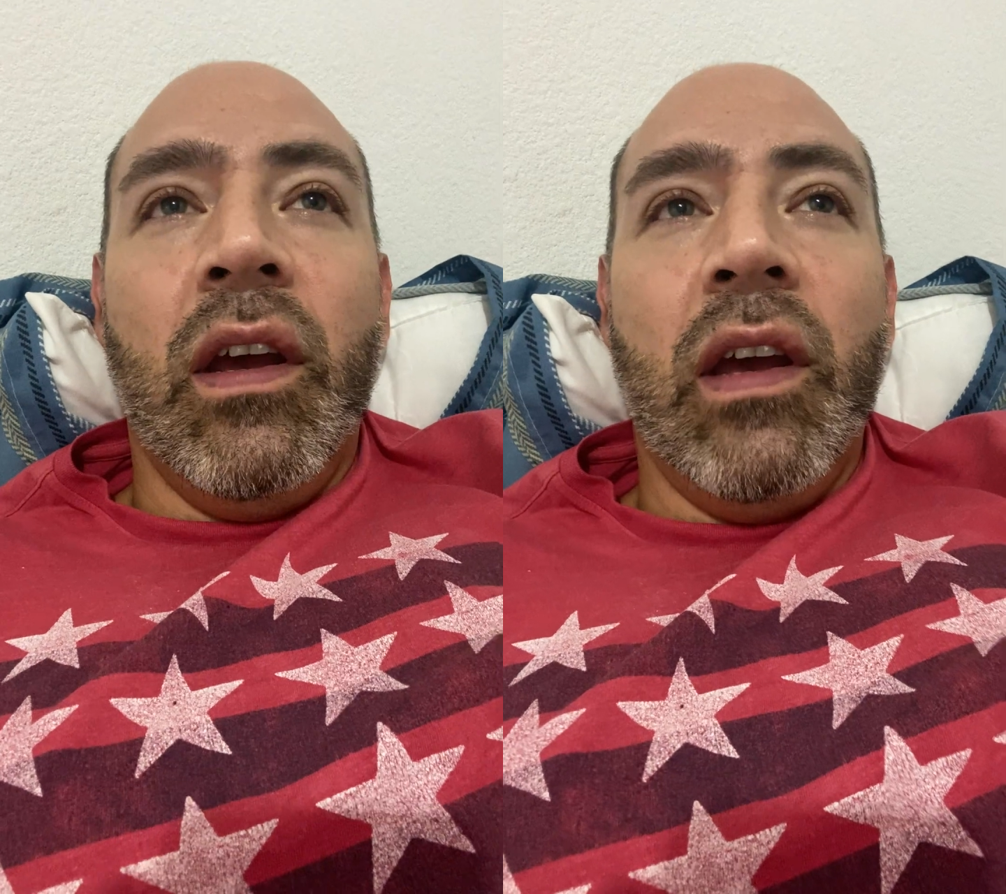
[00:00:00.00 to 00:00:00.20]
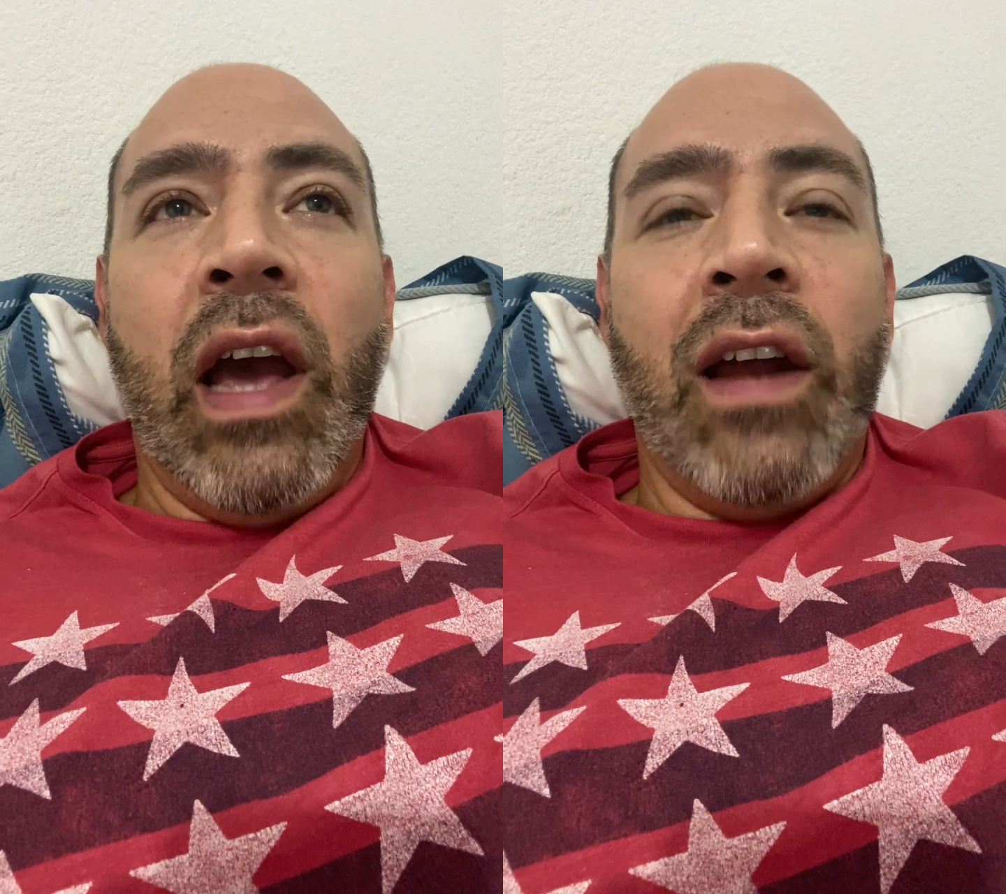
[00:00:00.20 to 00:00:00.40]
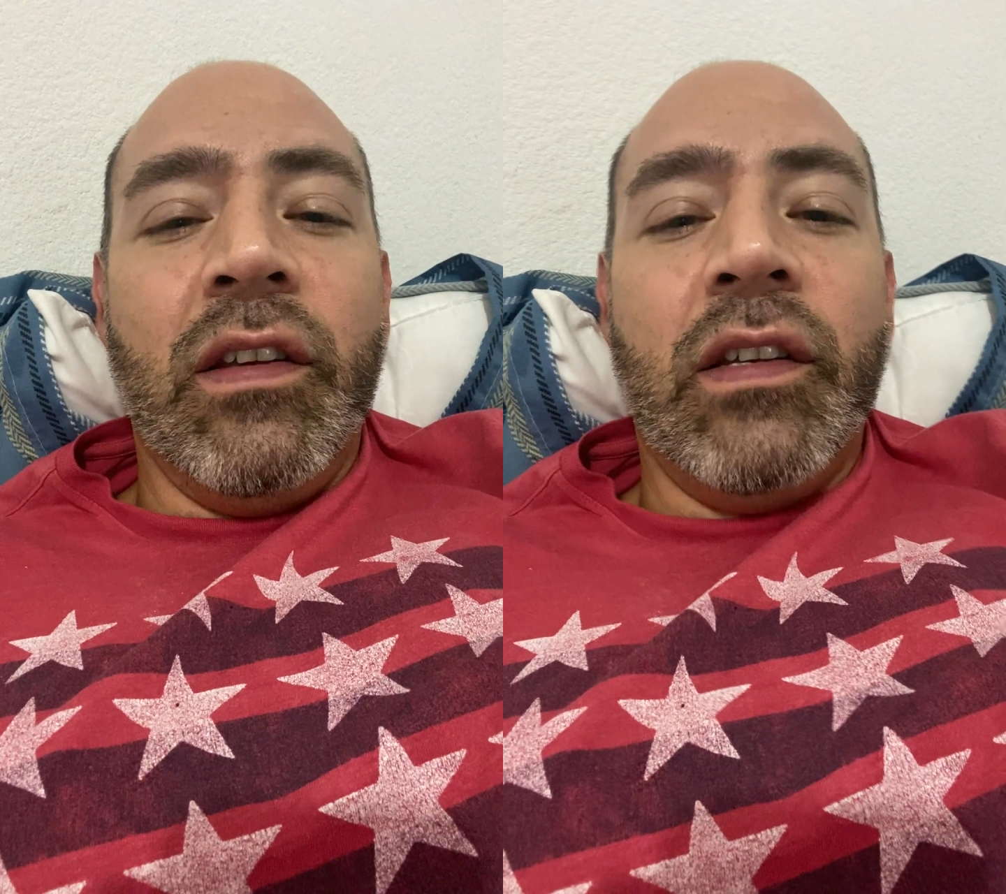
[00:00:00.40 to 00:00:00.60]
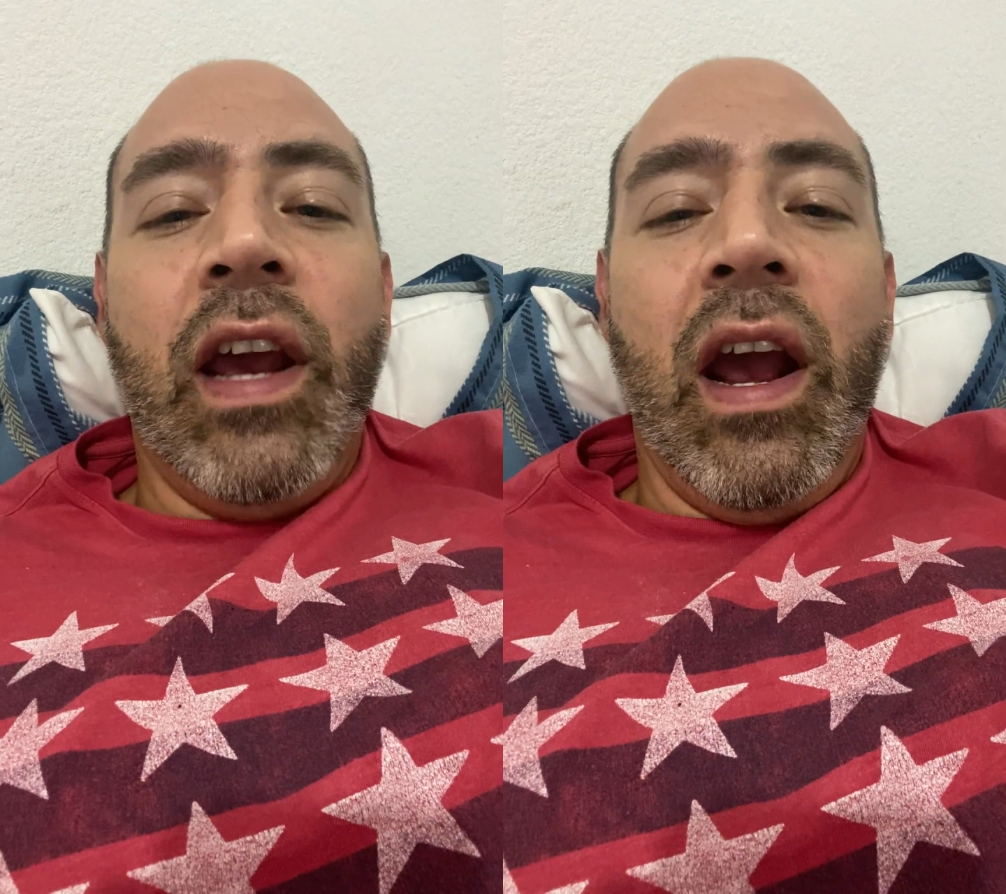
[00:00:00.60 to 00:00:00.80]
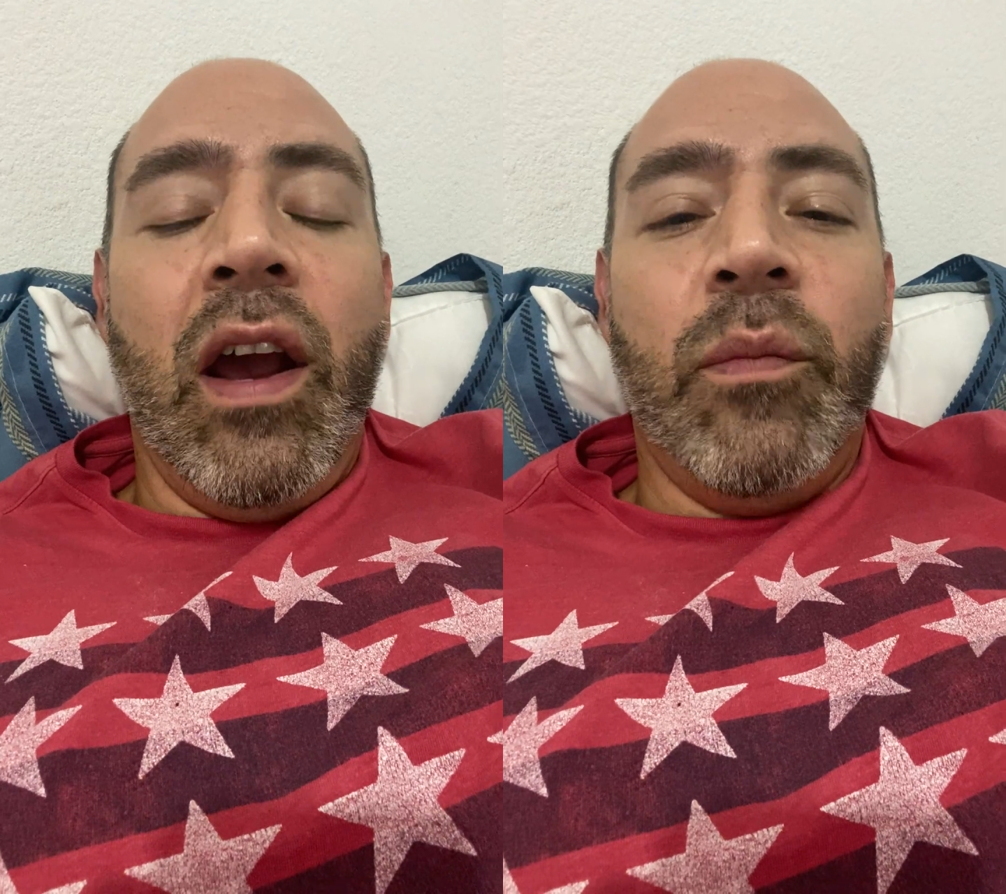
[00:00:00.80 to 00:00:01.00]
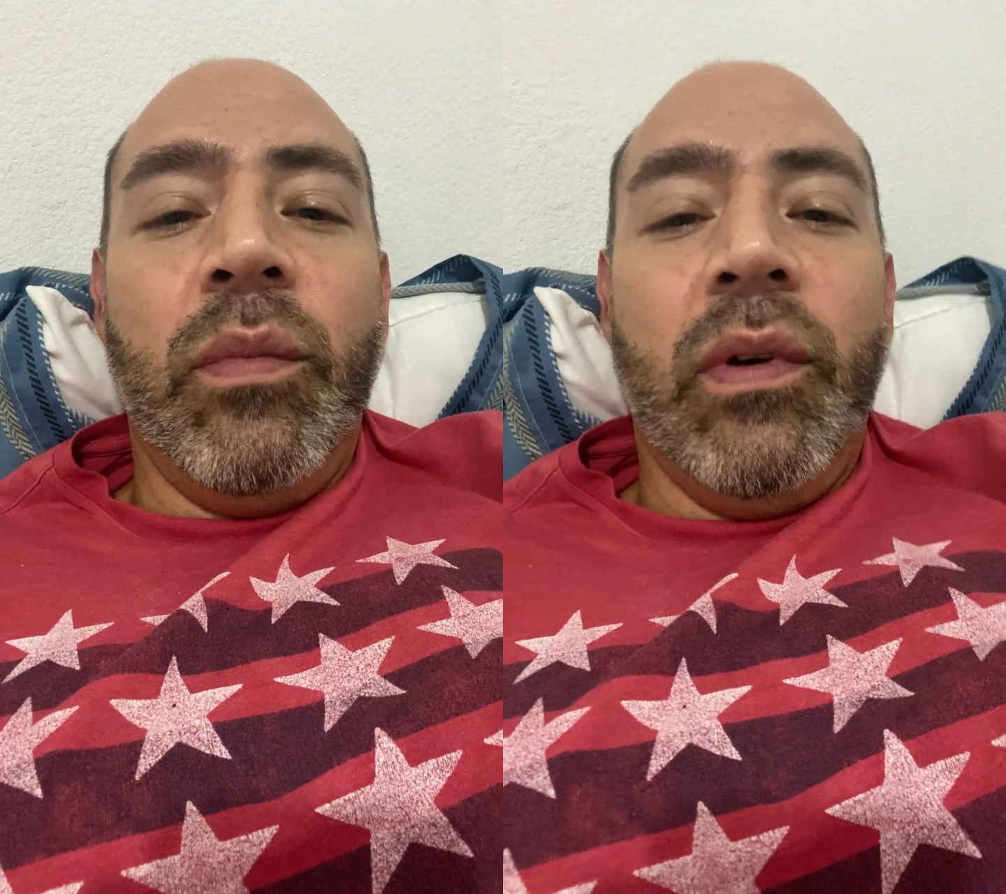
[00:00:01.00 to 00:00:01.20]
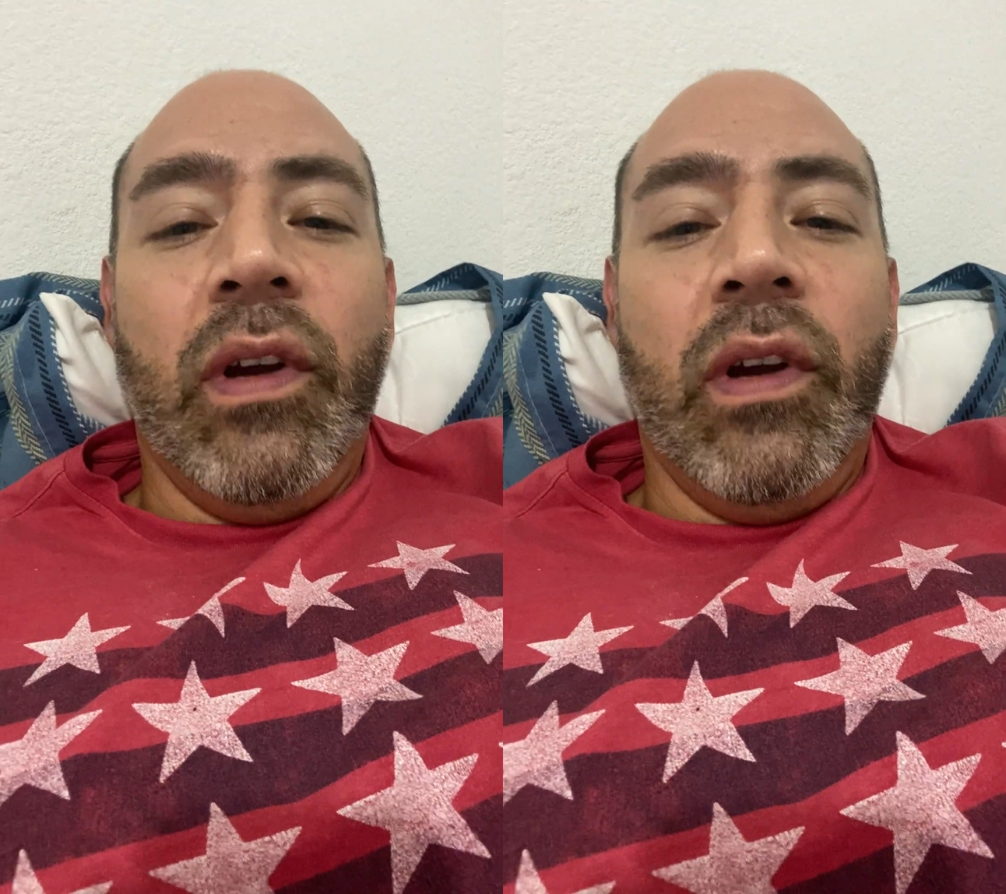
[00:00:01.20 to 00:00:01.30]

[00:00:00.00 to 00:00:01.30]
at his camp,